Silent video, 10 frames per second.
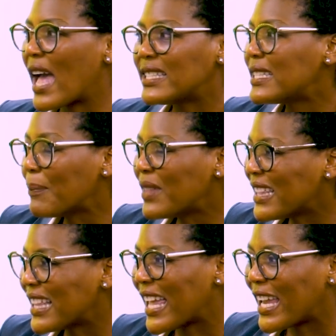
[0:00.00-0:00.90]
something
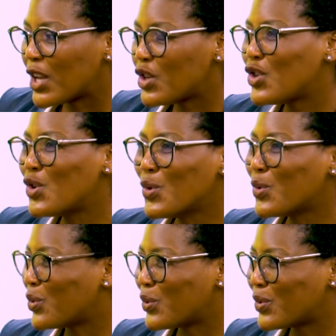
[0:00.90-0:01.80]
that they can
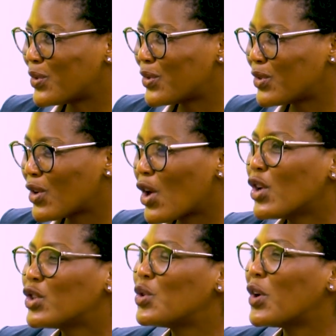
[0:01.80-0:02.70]
use
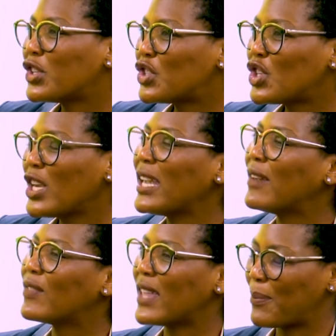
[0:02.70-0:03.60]
to
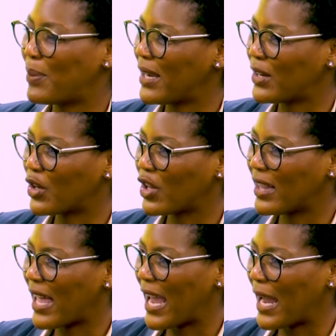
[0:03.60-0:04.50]
achieve their
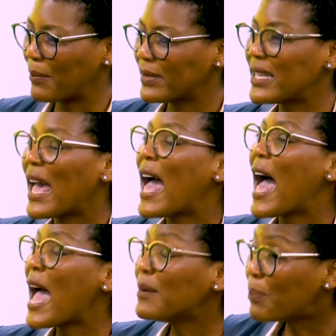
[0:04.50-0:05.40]
political aims.
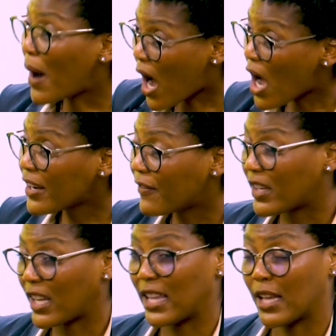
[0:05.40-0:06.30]
And part of
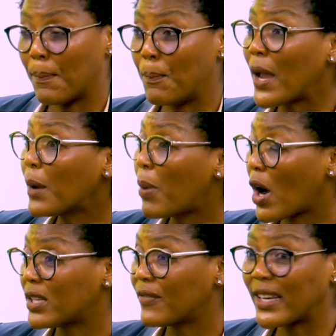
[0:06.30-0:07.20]
it, I think a big
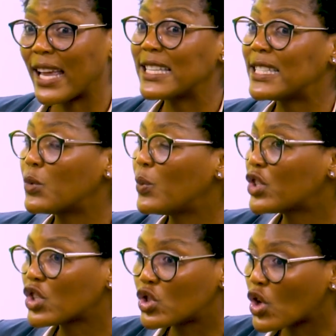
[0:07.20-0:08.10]
part of it, is that we
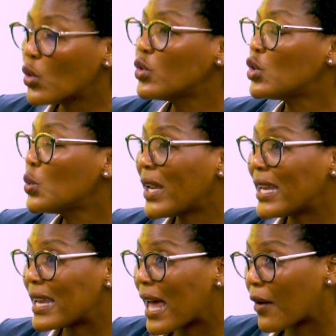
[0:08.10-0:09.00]
just don't do
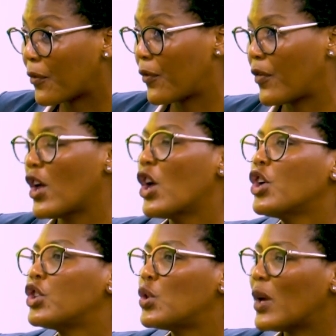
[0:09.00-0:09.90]
enough
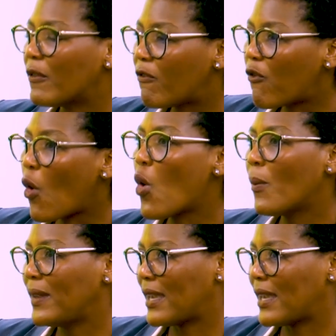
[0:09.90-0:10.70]
to inform